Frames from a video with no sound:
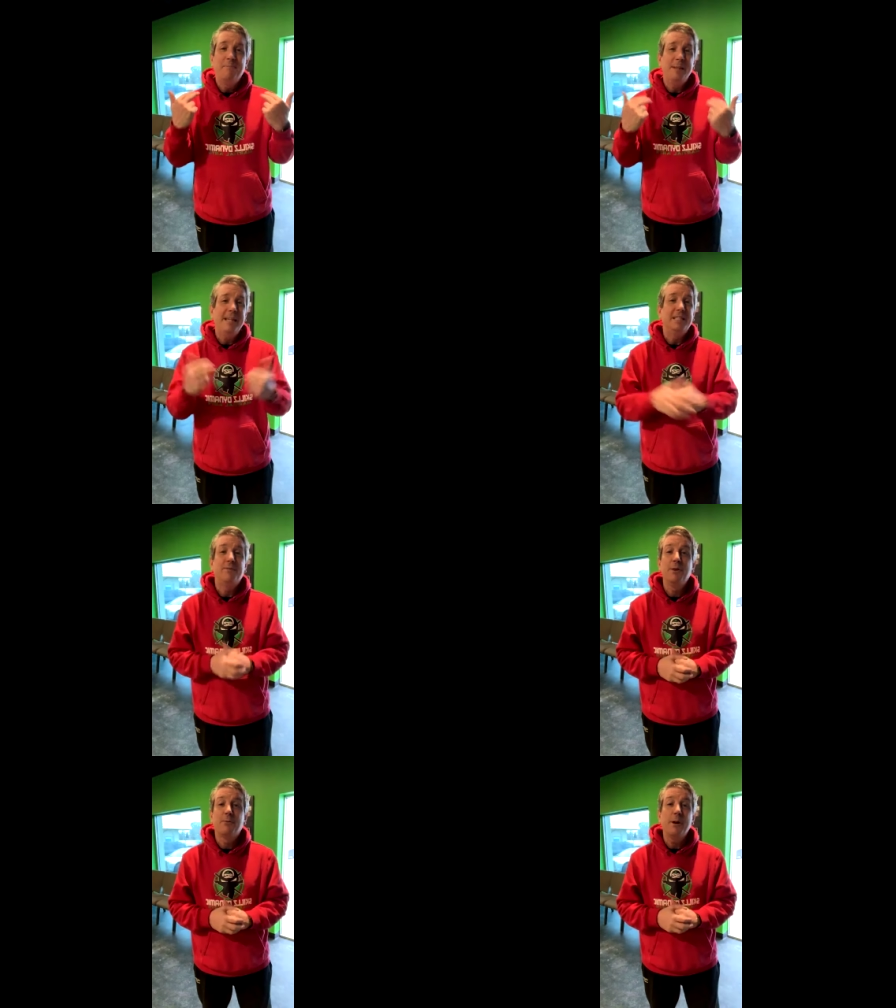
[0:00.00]
please
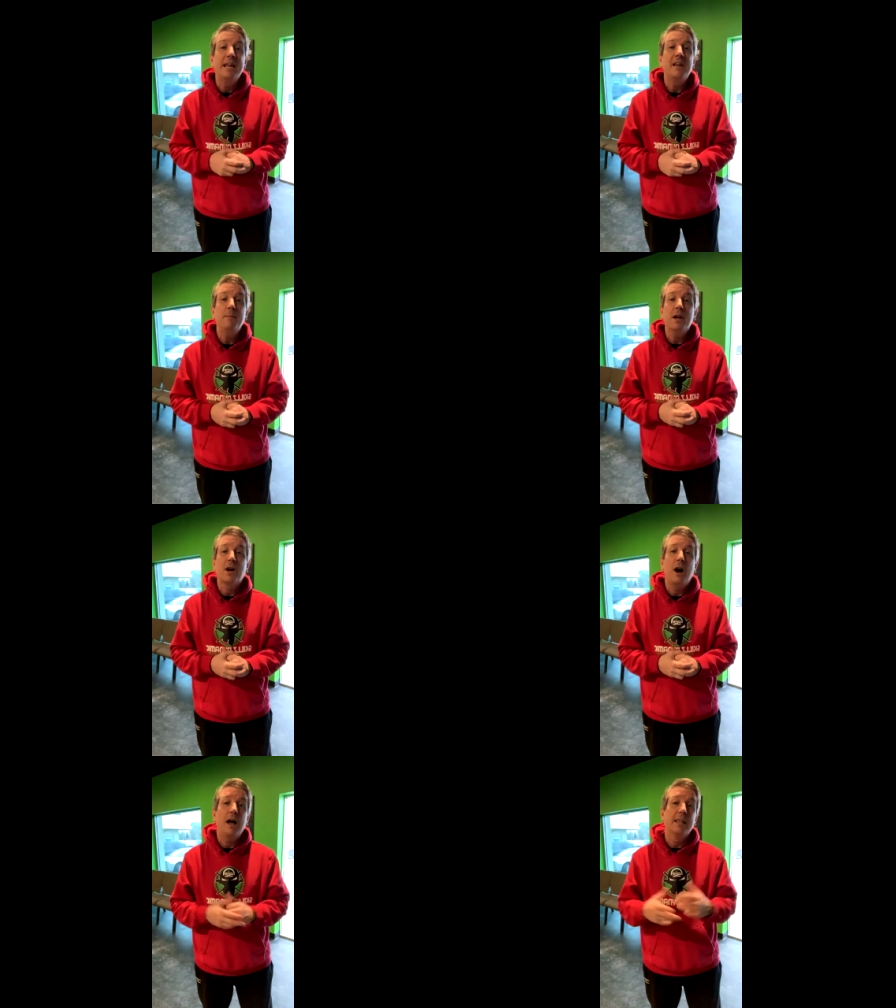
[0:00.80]
feel free, give me a
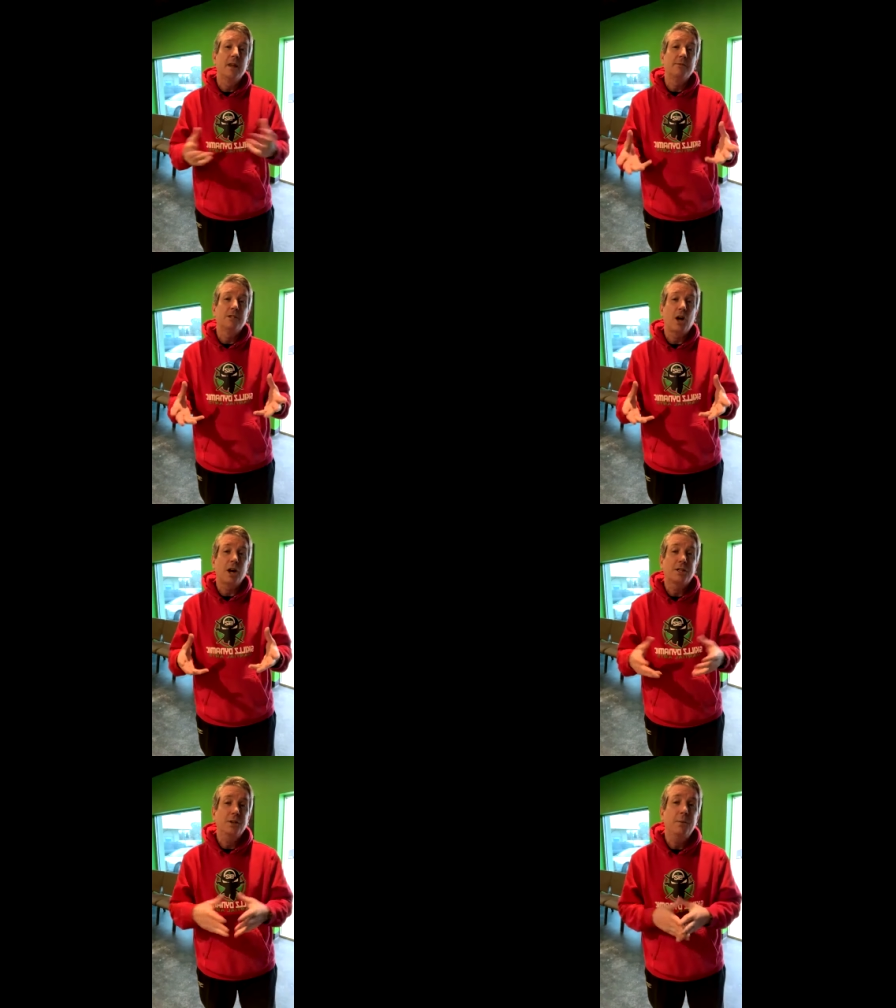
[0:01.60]
call. I'd love to
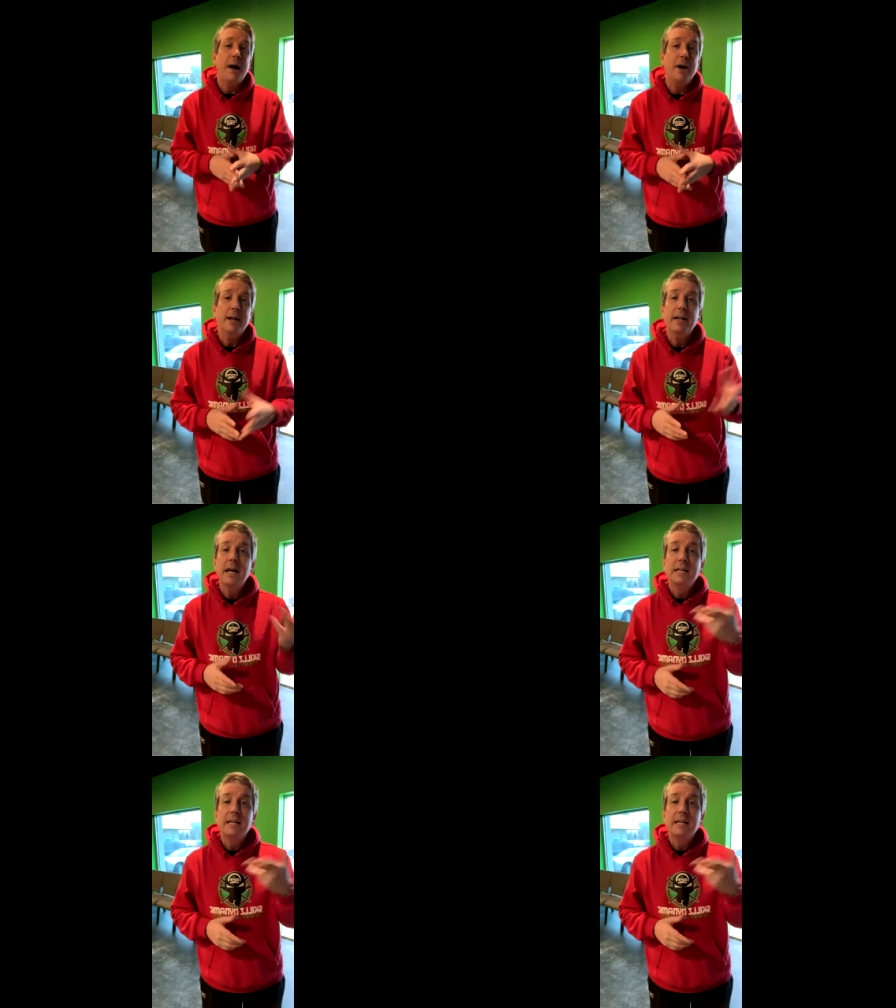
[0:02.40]
talk to you about it.